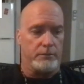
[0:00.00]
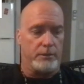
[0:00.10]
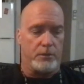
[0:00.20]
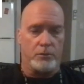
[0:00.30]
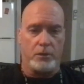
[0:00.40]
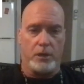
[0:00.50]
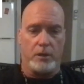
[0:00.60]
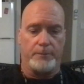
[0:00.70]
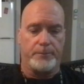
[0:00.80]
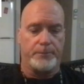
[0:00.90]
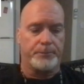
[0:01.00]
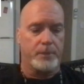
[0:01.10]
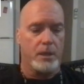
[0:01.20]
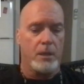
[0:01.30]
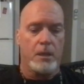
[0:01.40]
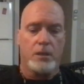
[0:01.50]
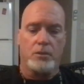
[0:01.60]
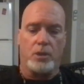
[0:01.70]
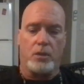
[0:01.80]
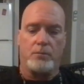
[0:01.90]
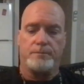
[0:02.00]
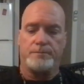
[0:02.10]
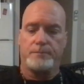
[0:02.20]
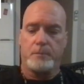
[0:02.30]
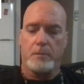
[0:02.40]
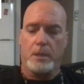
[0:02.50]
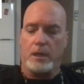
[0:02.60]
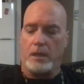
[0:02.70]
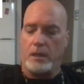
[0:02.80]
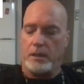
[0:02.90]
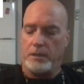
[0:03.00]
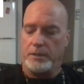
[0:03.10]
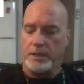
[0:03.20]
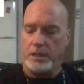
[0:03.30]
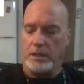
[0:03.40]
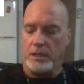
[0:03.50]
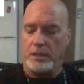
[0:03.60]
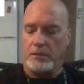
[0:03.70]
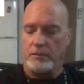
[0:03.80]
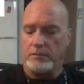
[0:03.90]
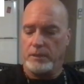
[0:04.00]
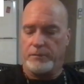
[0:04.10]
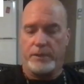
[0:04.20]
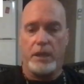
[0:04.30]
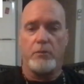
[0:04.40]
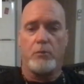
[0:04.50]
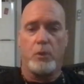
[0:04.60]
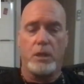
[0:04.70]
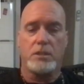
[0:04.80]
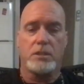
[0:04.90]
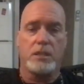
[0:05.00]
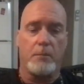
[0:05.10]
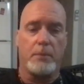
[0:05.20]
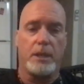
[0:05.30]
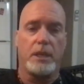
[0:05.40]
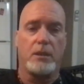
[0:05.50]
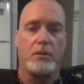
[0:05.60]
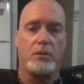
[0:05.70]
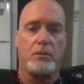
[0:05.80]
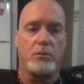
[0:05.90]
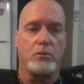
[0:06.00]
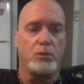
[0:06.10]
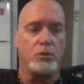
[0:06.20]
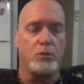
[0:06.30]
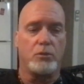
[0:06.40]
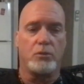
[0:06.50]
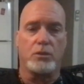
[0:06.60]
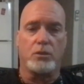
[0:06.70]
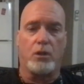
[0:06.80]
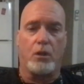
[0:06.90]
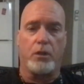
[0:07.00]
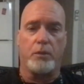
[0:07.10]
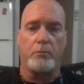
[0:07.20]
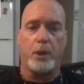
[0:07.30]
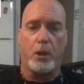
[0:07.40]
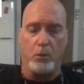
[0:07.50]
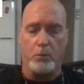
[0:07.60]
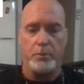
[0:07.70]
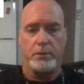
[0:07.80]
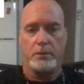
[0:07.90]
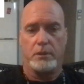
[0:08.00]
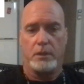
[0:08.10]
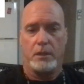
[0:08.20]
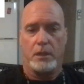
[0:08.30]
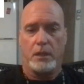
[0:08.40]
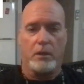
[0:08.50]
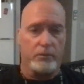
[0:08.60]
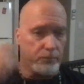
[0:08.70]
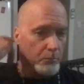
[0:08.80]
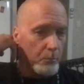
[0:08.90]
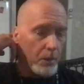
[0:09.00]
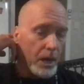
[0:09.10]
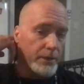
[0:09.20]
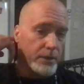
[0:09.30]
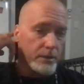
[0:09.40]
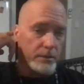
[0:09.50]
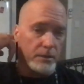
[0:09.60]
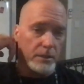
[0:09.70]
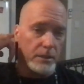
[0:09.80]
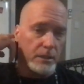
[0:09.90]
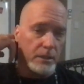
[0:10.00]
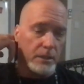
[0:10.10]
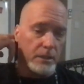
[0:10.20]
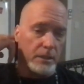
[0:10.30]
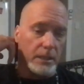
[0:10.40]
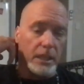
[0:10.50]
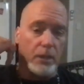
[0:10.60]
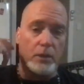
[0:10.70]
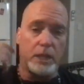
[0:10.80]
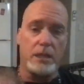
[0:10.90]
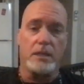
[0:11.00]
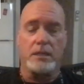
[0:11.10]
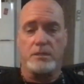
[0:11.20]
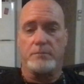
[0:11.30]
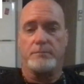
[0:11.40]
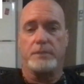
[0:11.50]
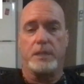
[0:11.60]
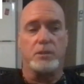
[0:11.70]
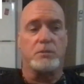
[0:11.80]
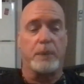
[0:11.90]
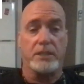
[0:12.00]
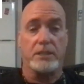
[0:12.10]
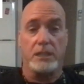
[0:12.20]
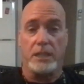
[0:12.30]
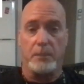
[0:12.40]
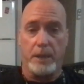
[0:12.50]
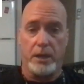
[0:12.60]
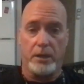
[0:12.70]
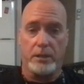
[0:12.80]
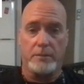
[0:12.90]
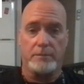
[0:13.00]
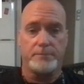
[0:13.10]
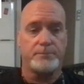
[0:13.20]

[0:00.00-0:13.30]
Thunar. So, if there was somebody who you could call the Pope of modern neo-heathenism, especially in America,